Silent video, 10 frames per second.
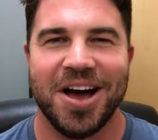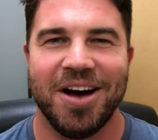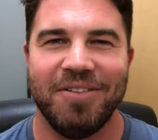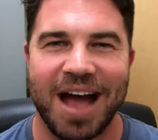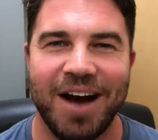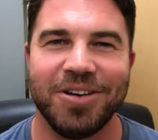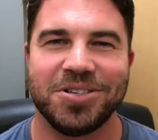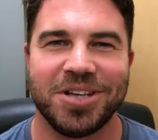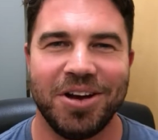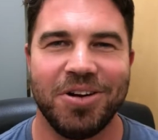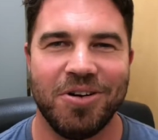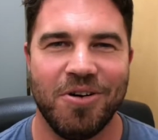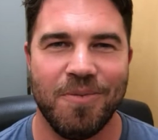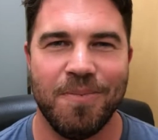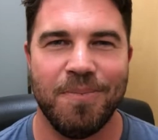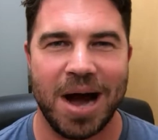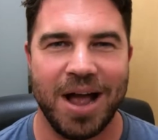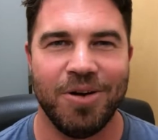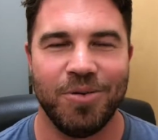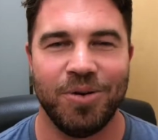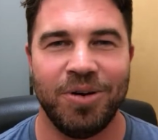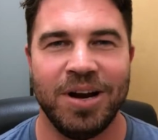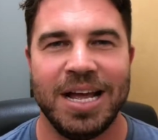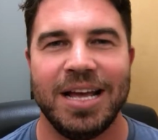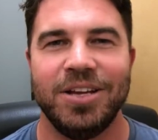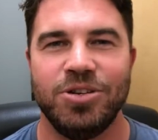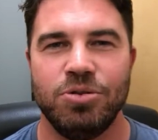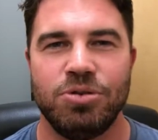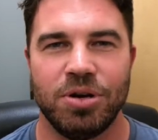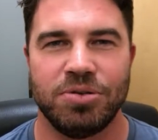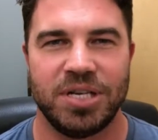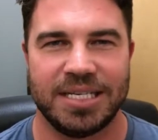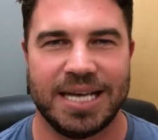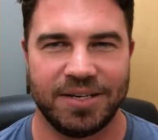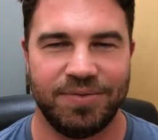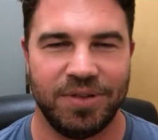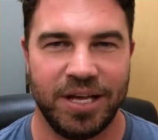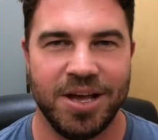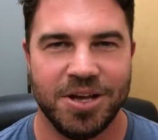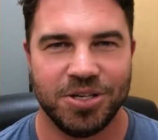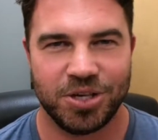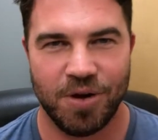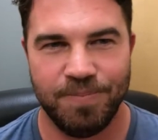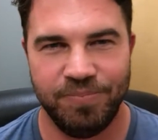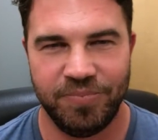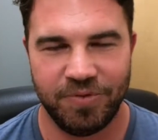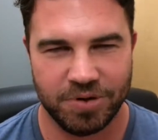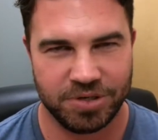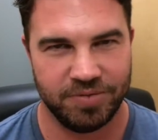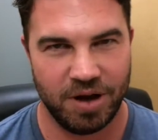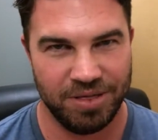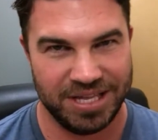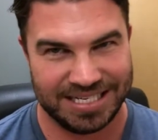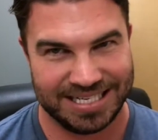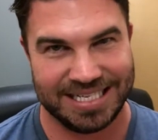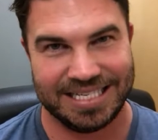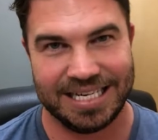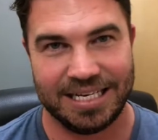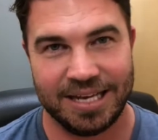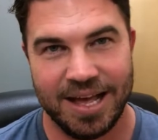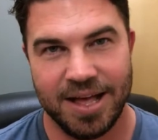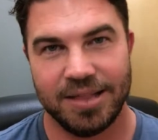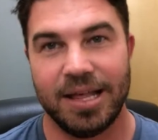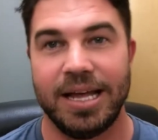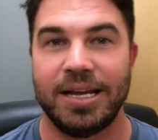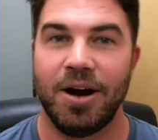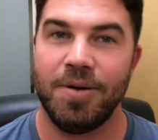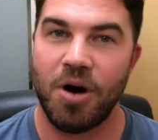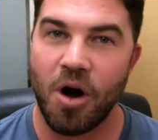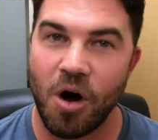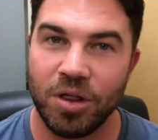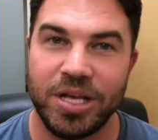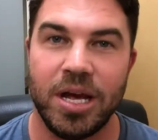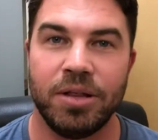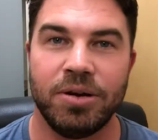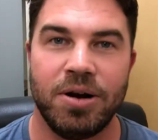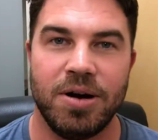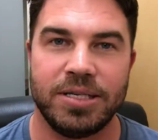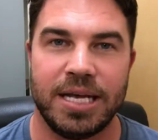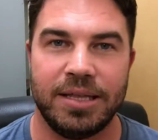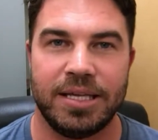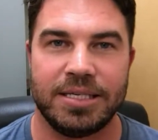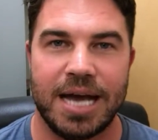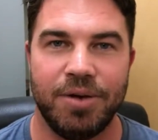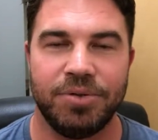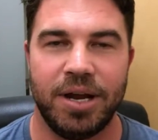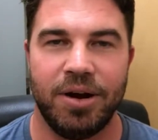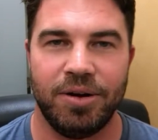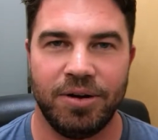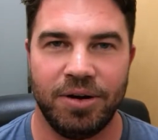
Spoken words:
of how to sell your home by owner and do so successfully. So, first of all, this isn't like all the other content that's out there